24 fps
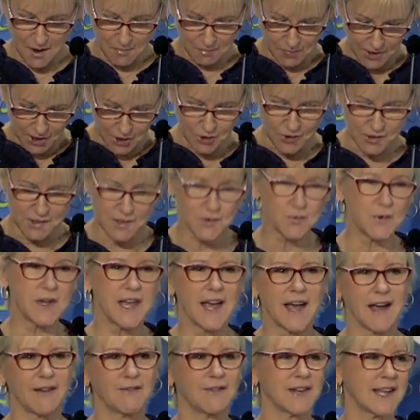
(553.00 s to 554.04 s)
because we
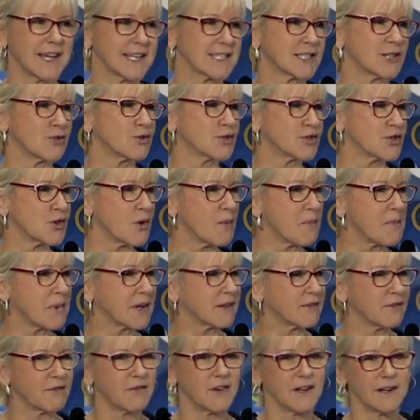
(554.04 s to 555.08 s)
have Laszlo
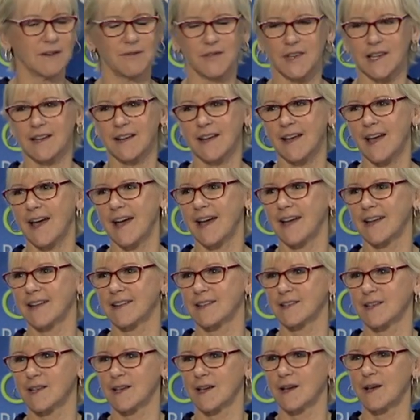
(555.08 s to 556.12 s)
Szombatfalvi,
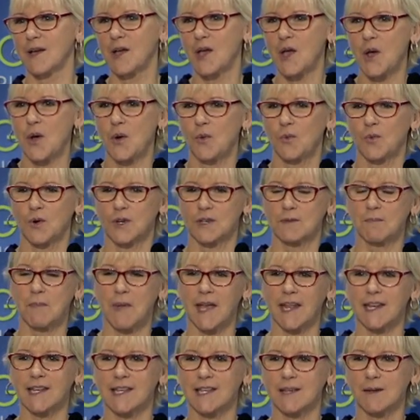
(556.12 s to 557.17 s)
and what
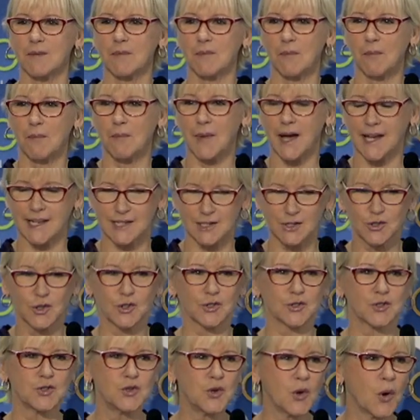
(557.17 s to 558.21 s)
many might
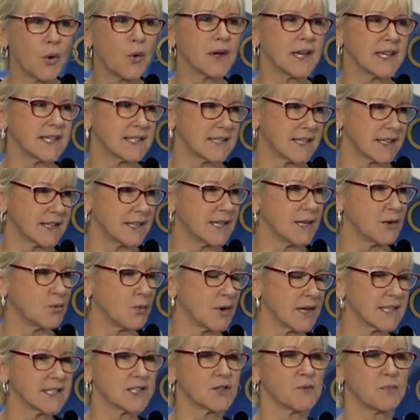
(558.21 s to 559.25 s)
not know is that he
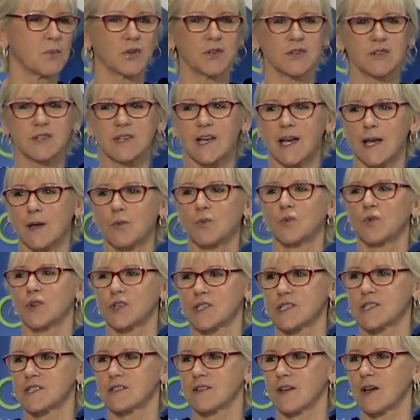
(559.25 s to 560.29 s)
once upon a time
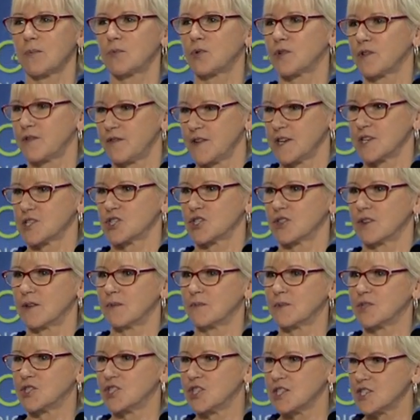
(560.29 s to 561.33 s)
was a professional
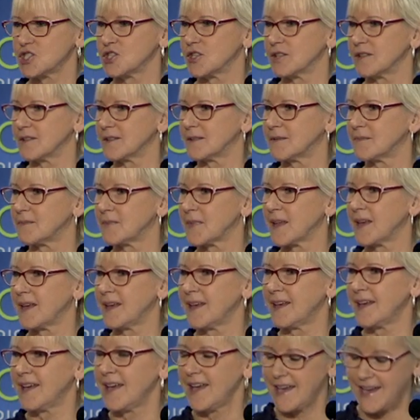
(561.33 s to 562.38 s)
magician.
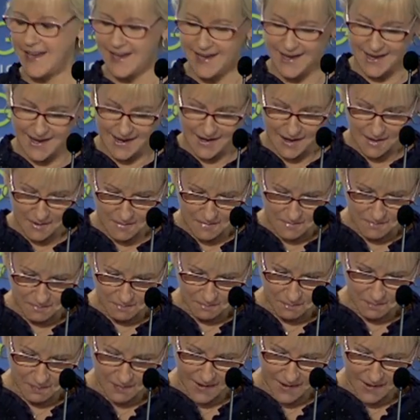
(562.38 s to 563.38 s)
Through